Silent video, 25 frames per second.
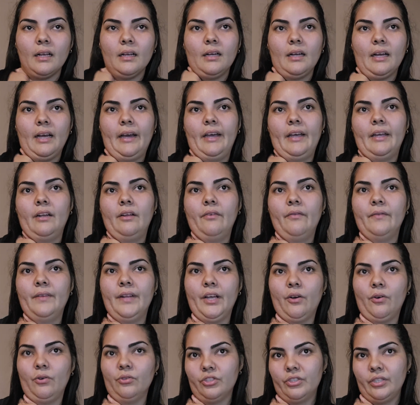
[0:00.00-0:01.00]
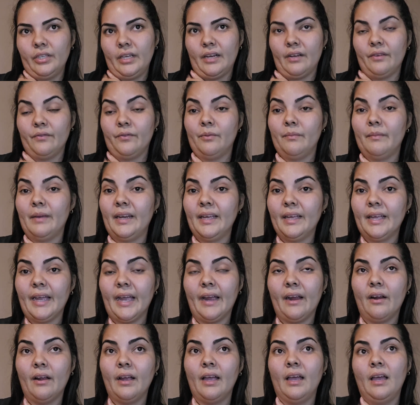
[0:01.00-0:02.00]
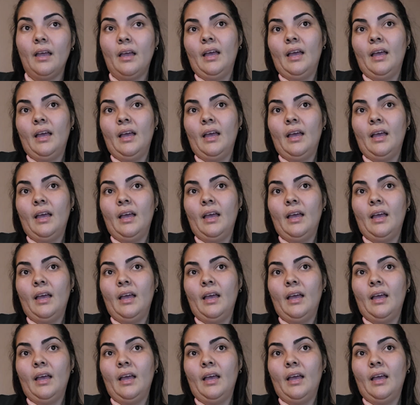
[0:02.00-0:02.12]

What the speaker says: kind of negotiating for Medicare,